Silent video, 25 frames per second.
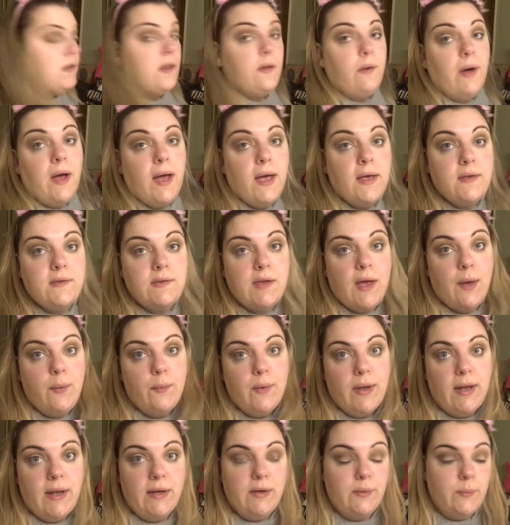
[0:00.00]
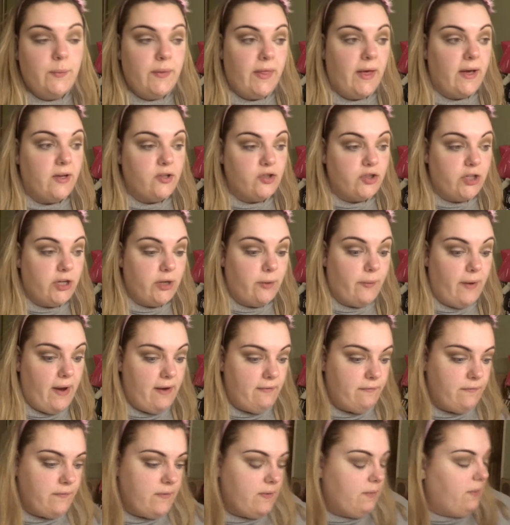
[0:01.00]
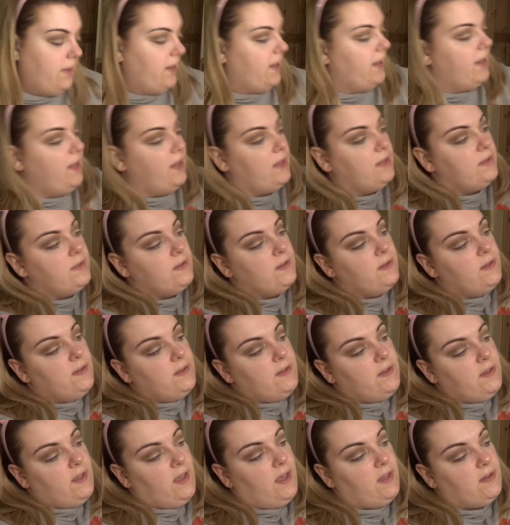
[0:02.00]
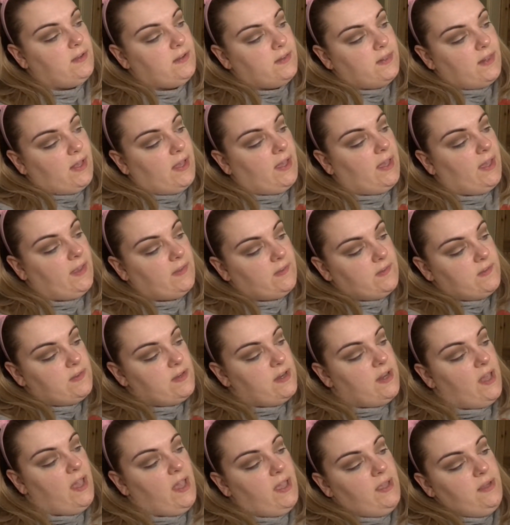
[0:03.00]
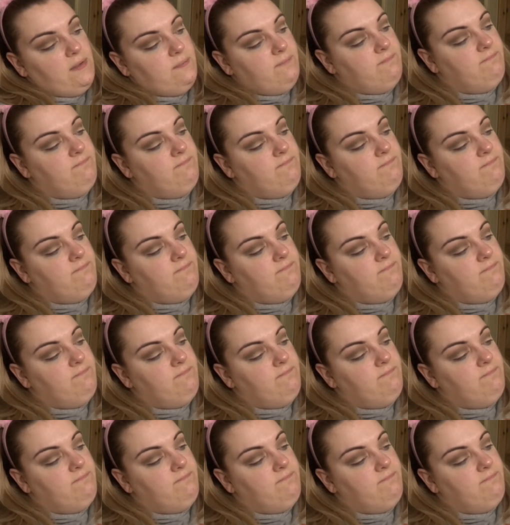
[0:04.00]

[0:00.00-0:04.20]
otherwise I will end up with eyeshadow everywhere. I did that yesterday.